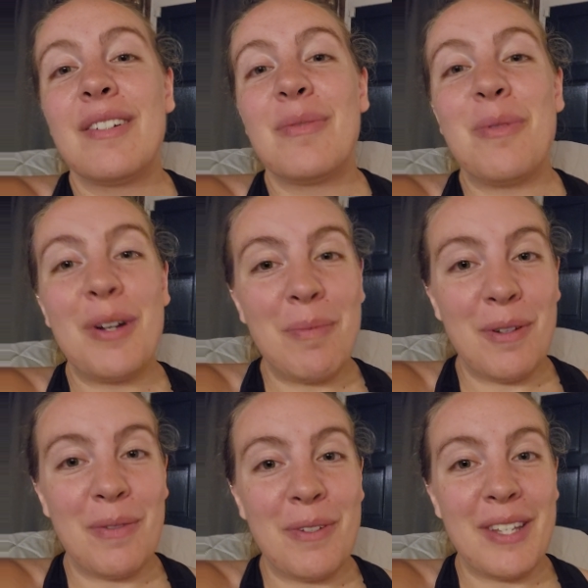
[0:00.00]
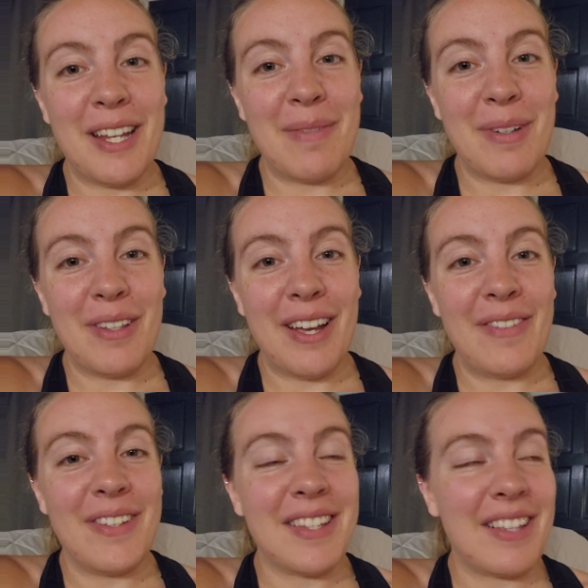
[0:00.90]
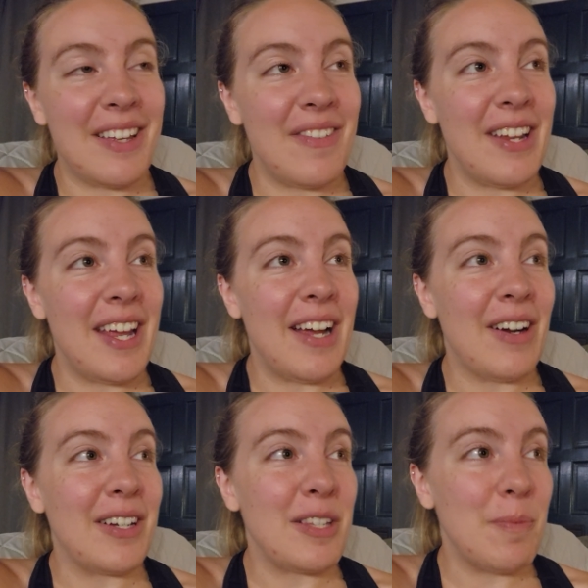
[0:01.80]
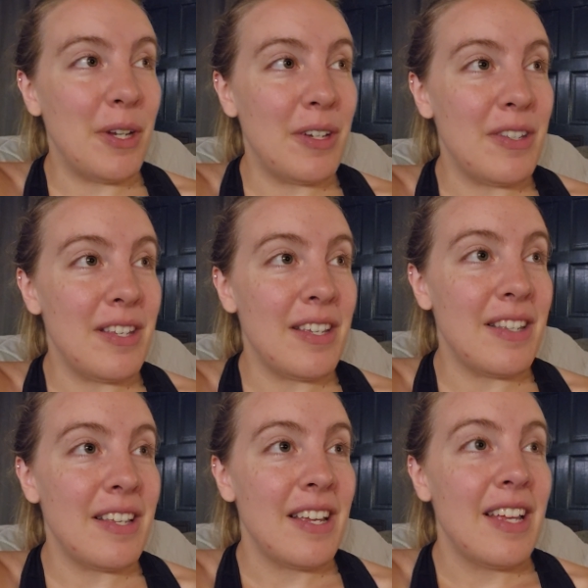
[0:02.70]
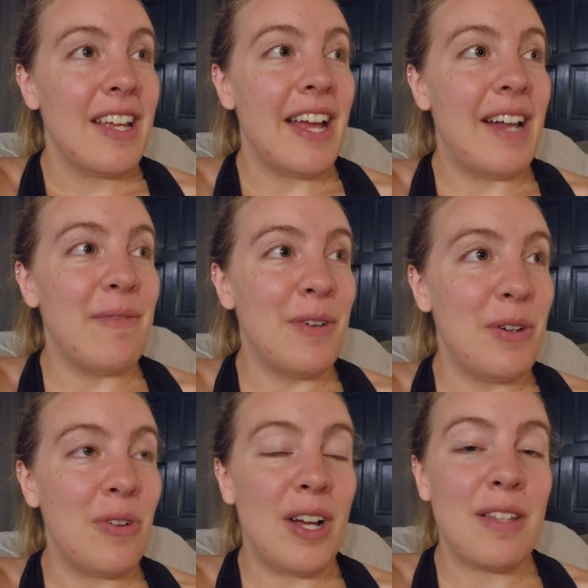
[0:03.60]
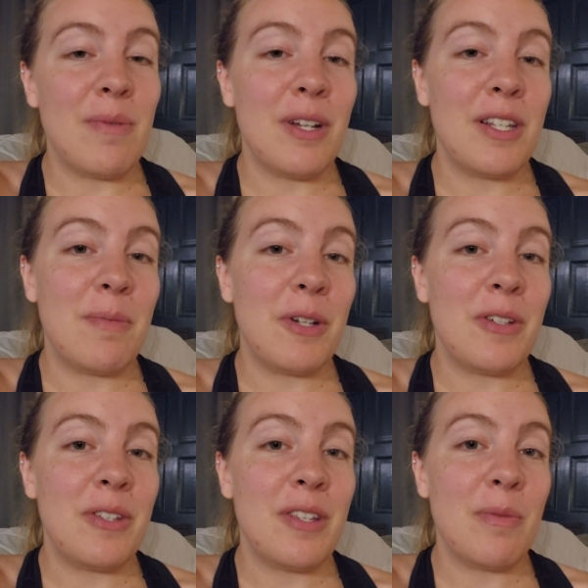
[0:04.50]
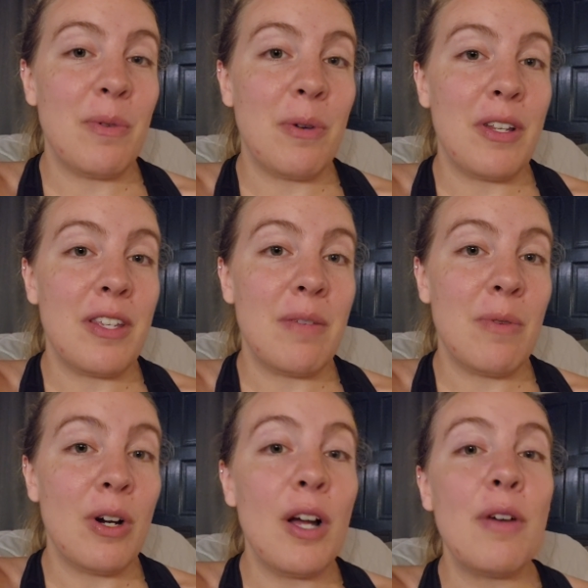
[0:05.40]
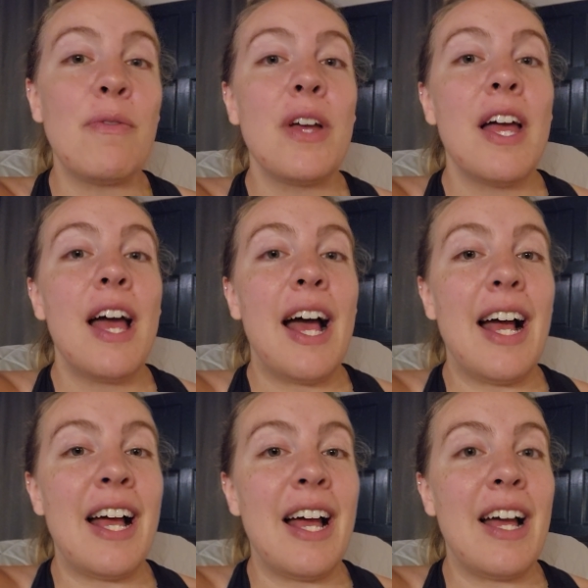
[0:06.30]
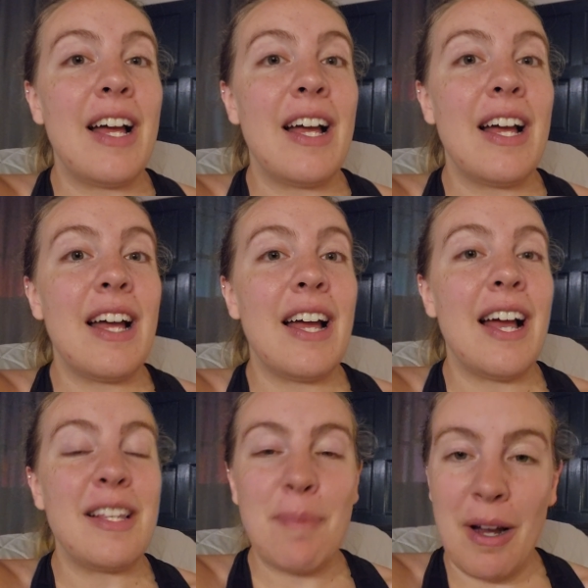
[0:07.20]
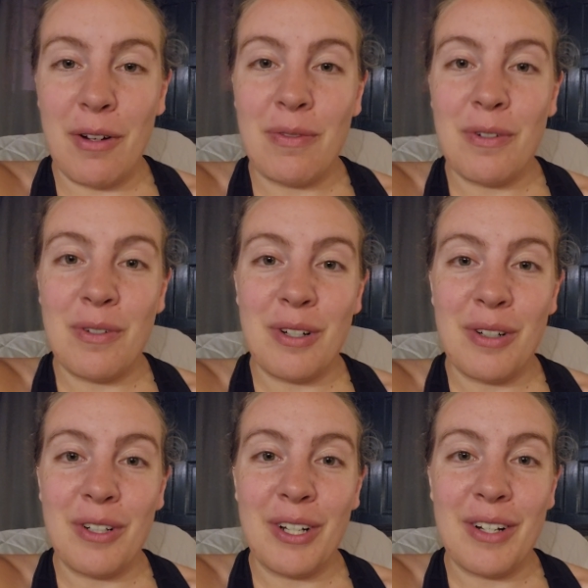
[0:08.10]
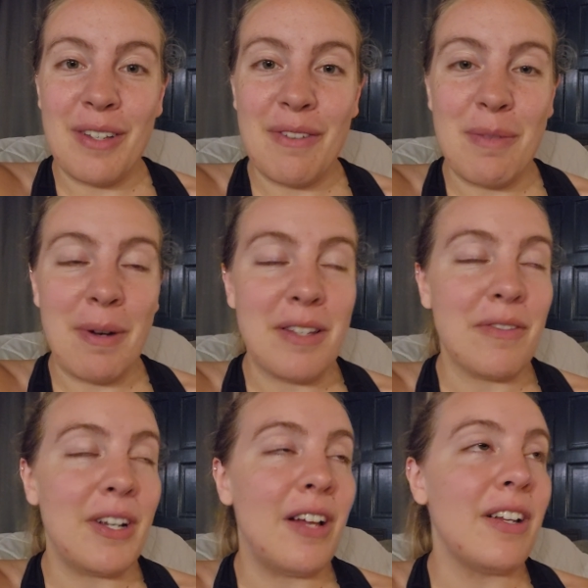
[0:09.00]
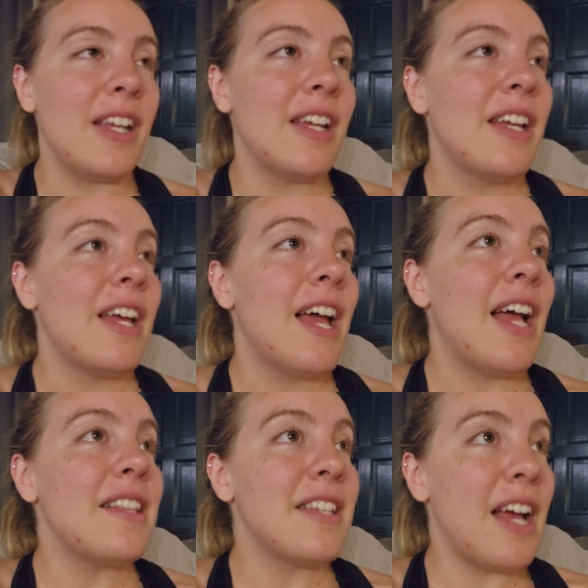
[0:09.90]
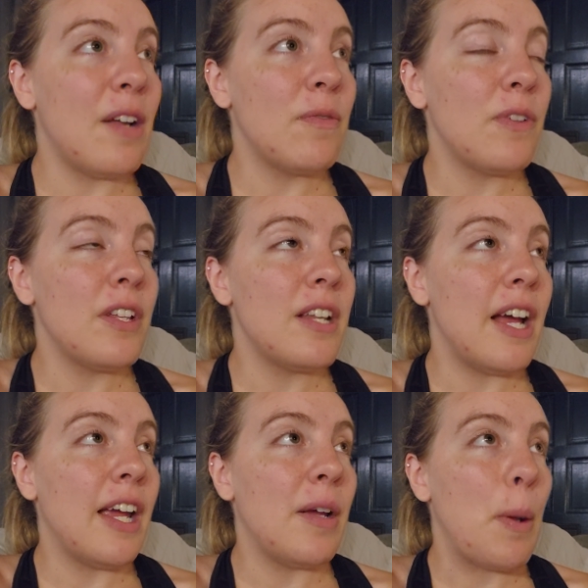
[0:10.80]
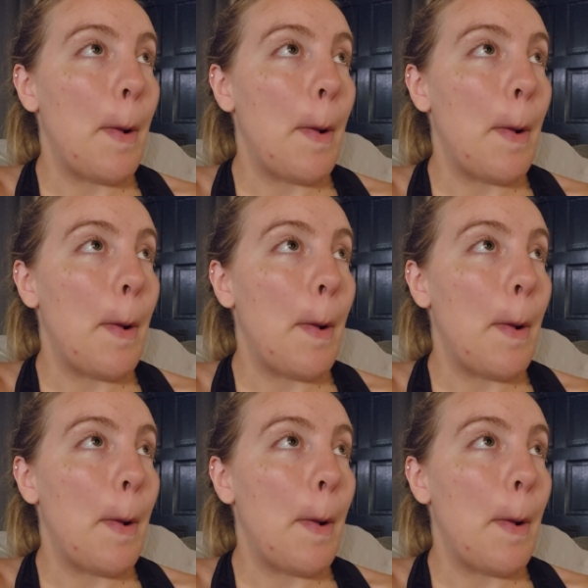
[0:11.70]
What a beautiful day to be alive. Let's claim today our experiences and vocalize what experiences that we want to see more of as powerful co-creators of this present reality. And 10 for the day.